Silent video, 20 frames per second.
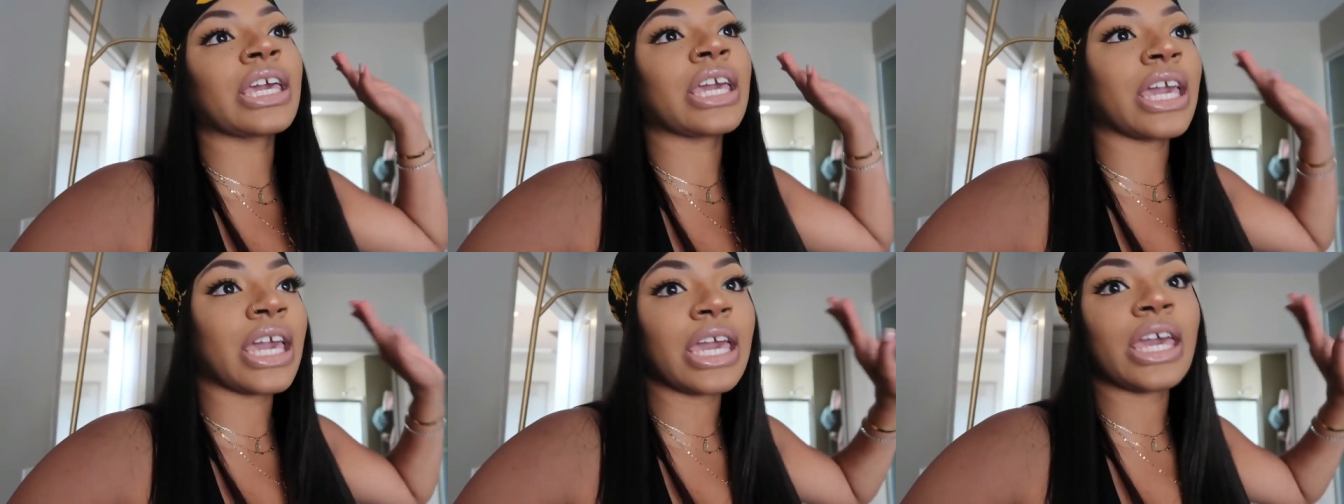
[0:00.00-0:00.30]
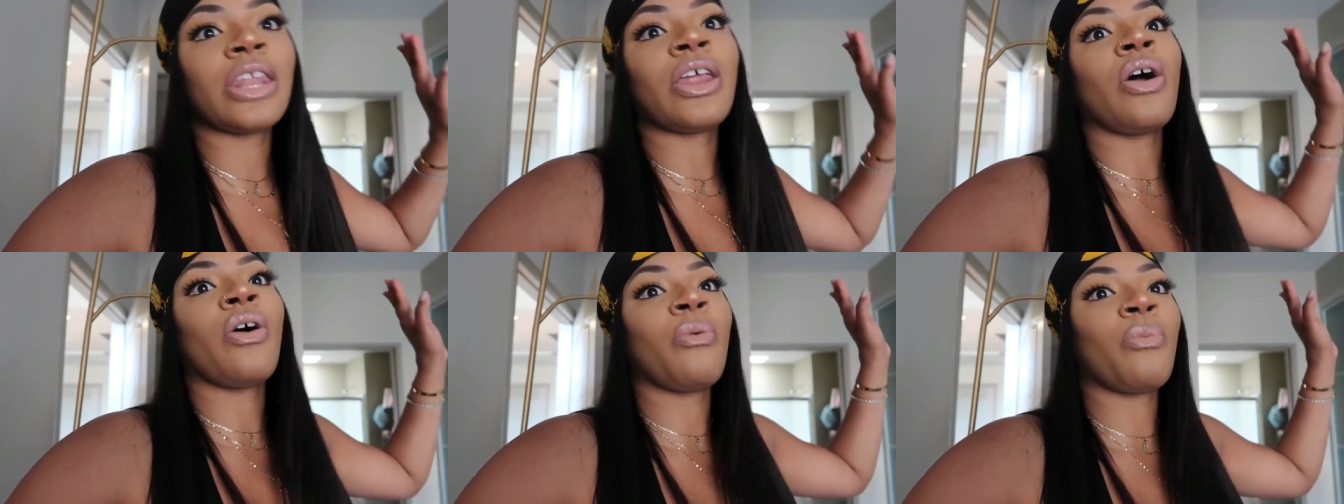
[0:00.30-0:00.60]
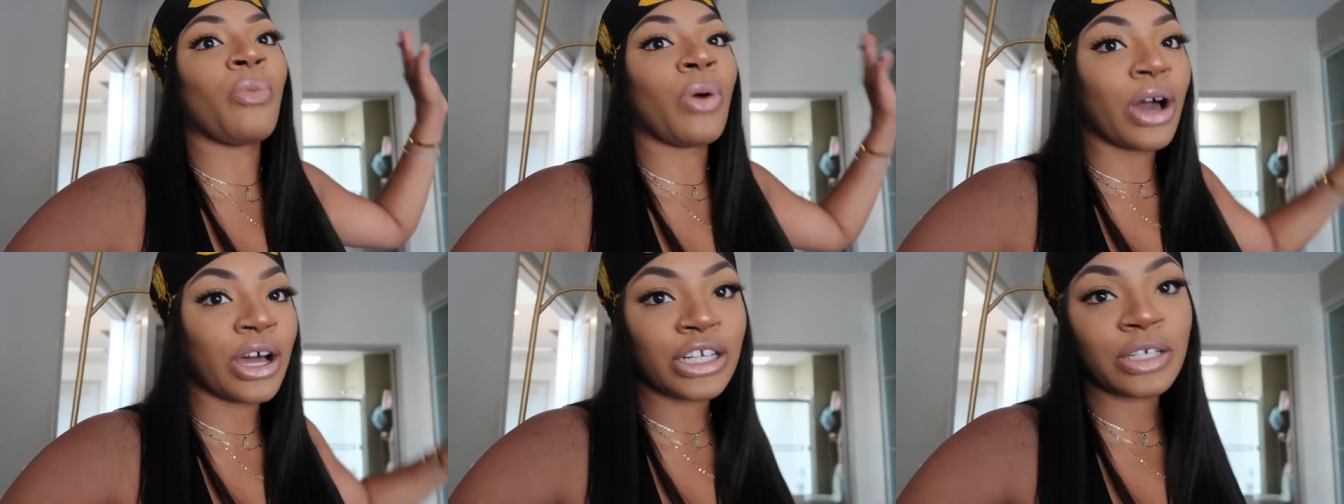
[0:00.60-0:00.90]
can
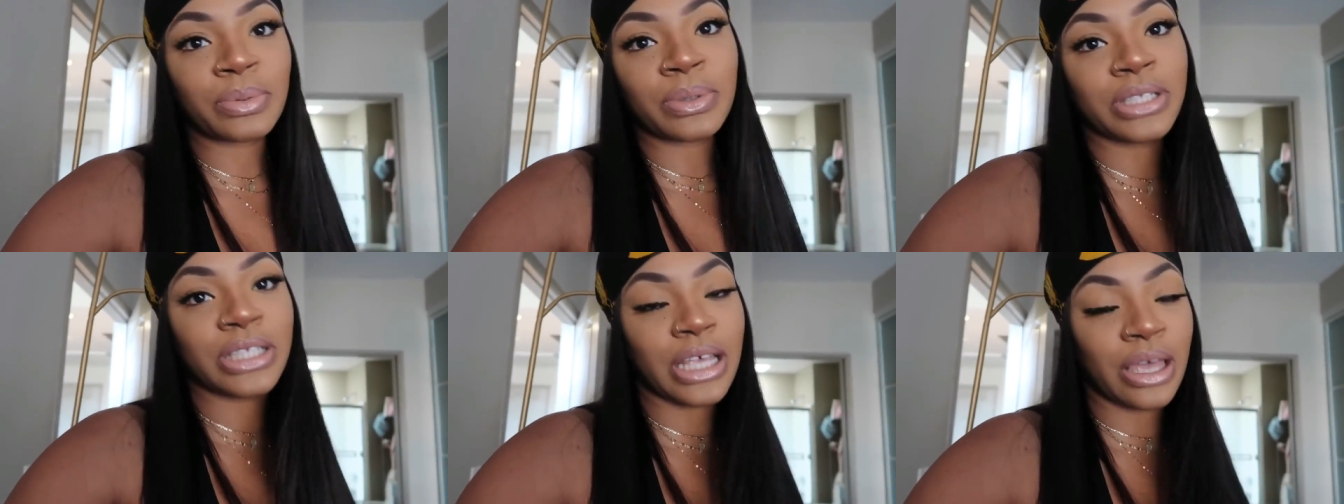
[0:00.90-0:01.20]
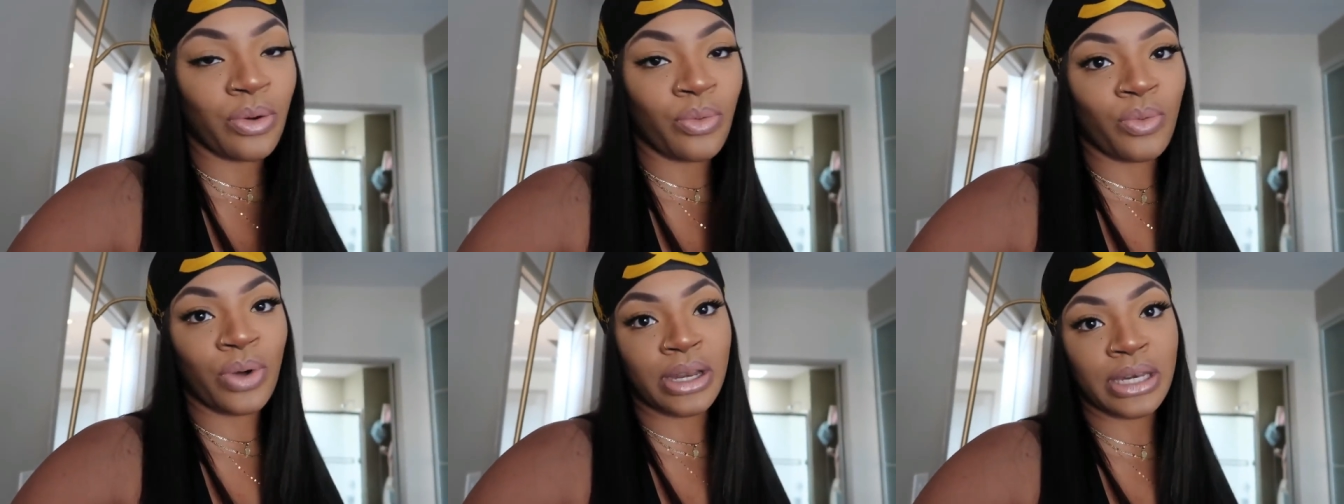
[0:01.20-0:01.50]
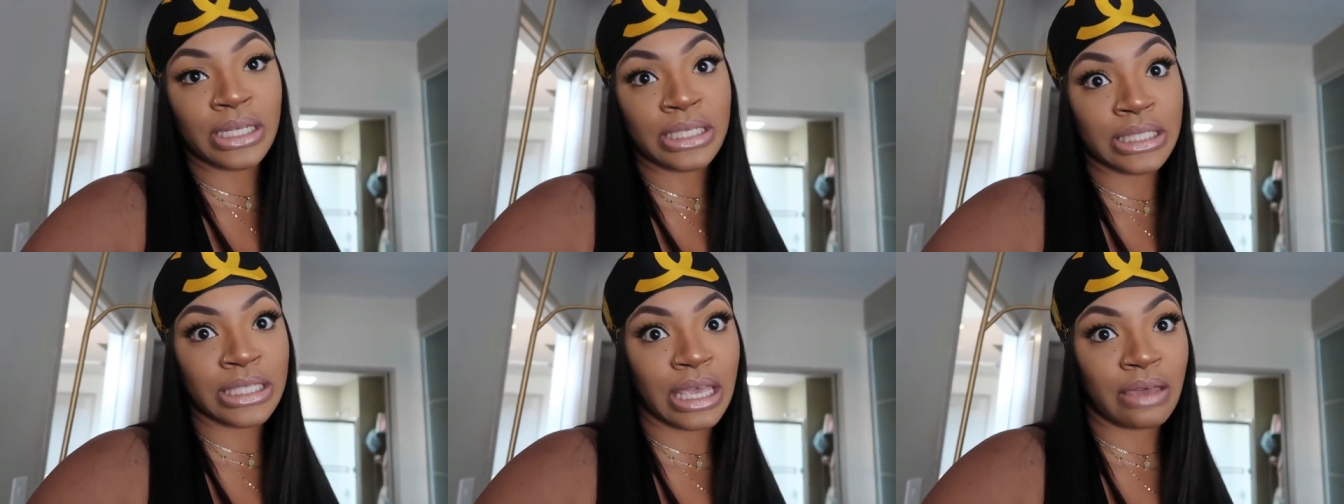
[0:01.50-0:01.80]
100%
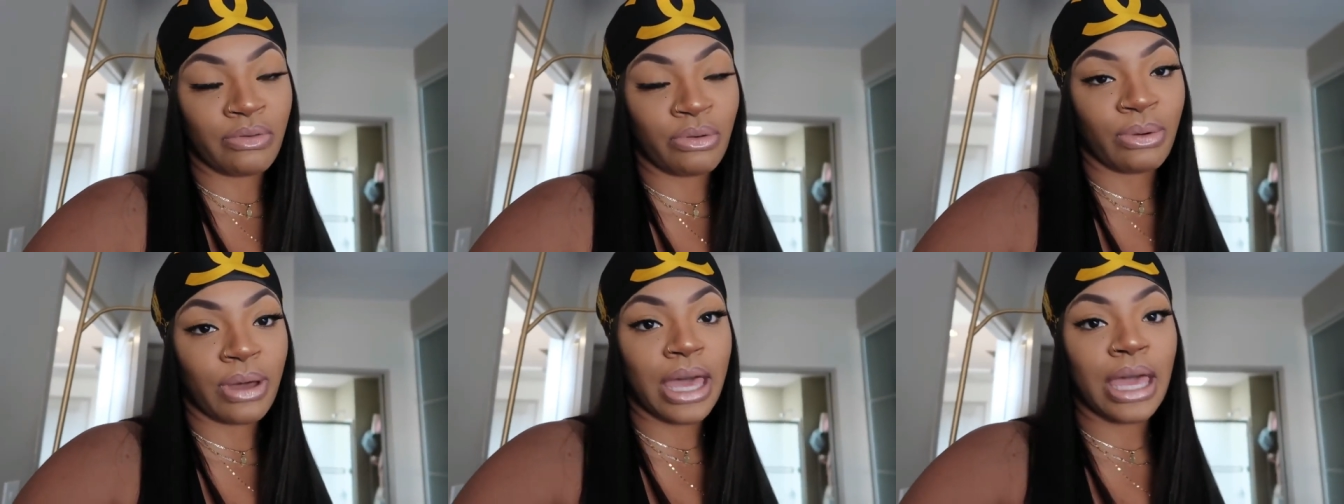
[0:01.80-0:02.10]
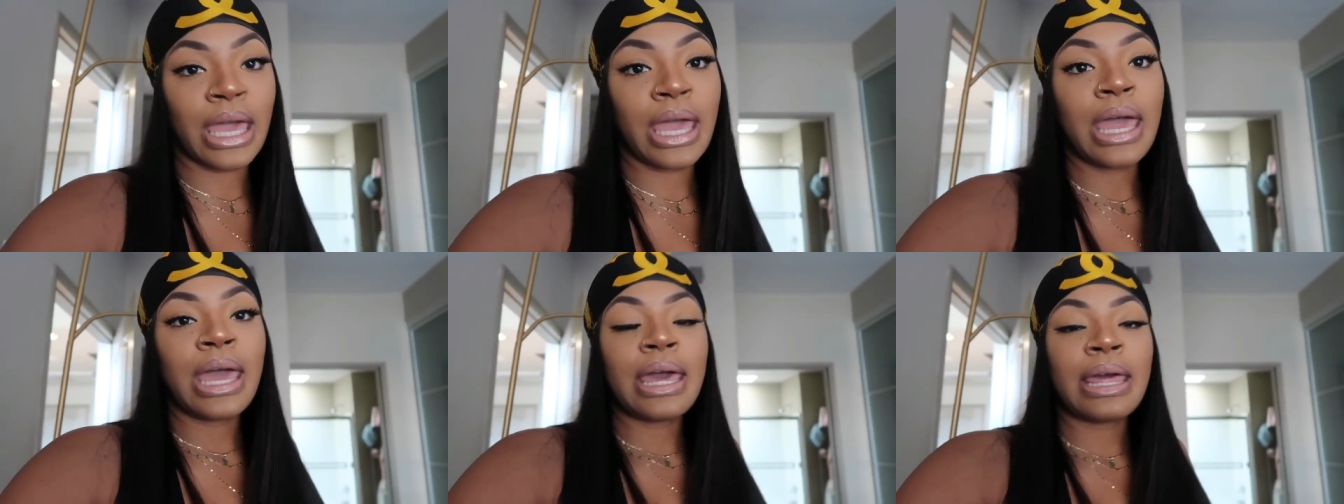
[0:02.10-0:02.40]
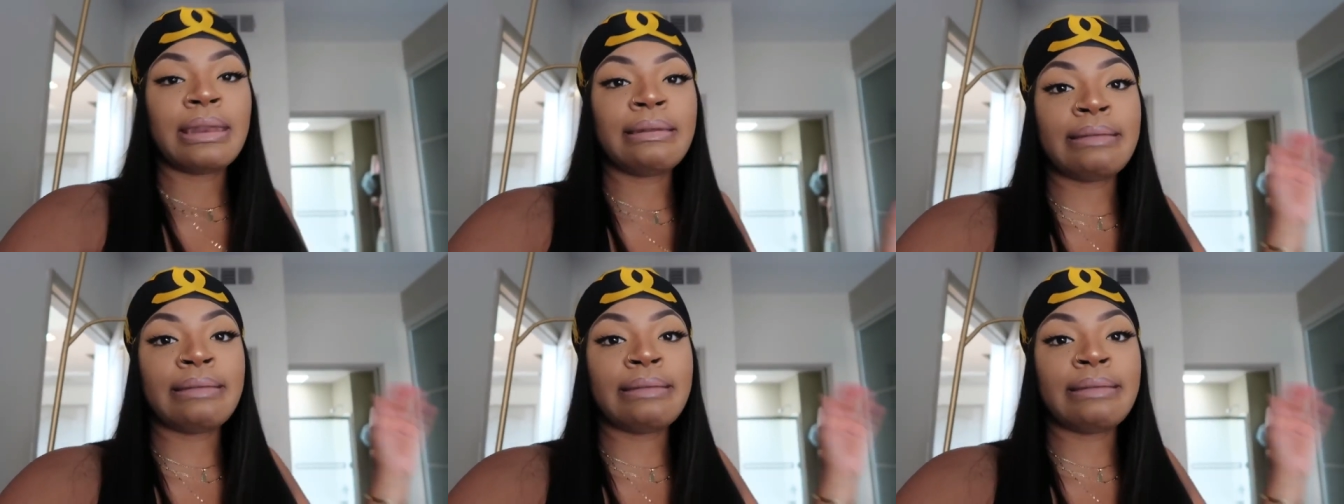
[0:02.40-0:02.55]
win this giveaway